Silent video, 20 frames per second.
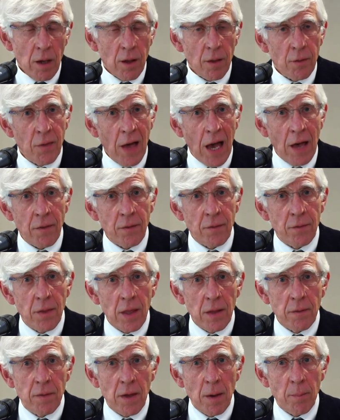that
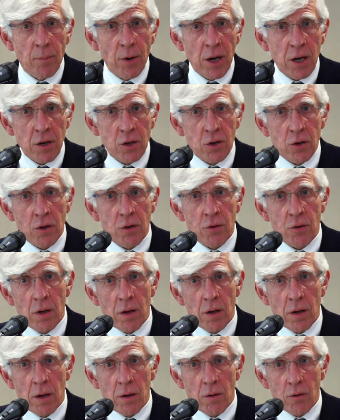Britain should
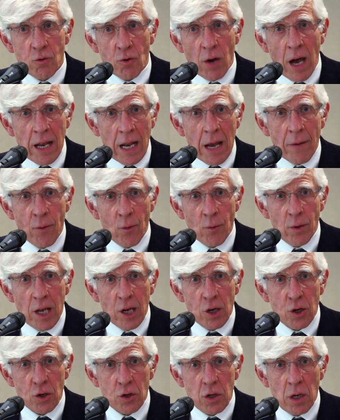try and have a
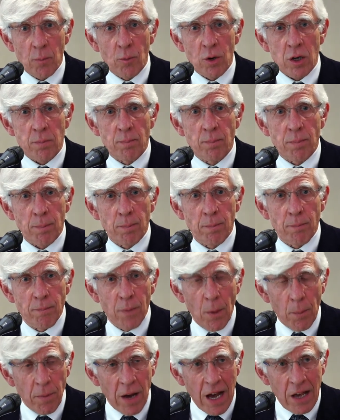relationship which,
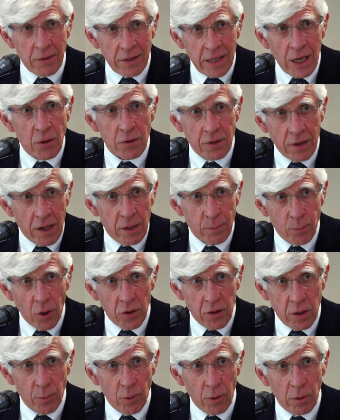as closely as
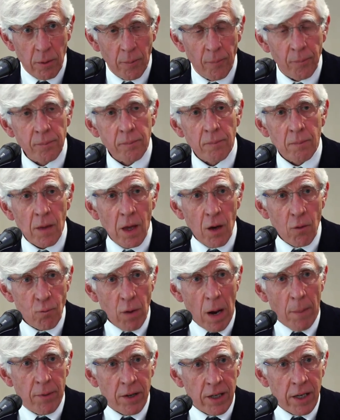possible,
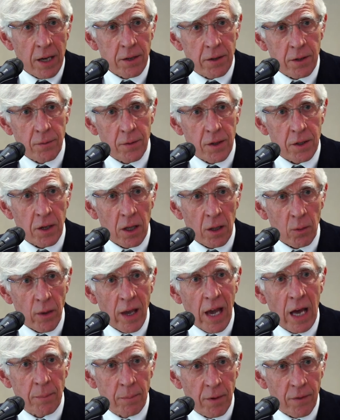replicated the deal we
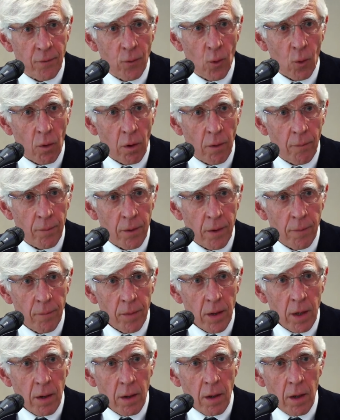had before
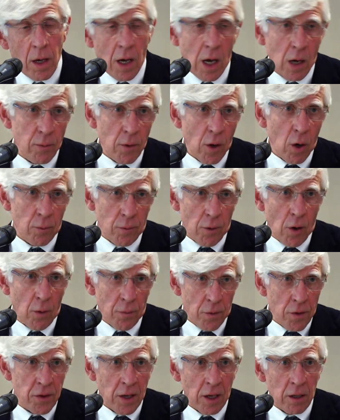on
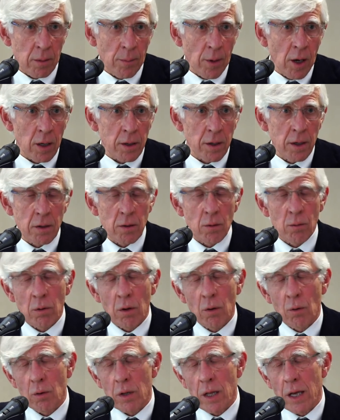the single market.
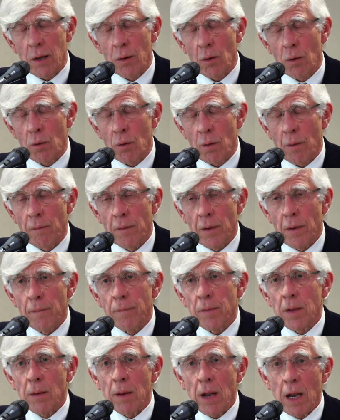
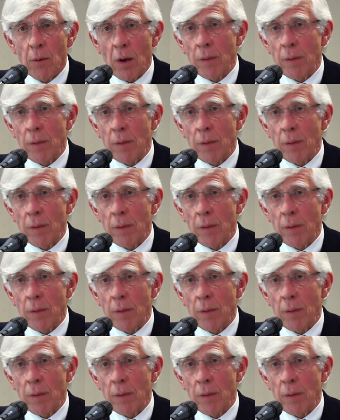Anyway,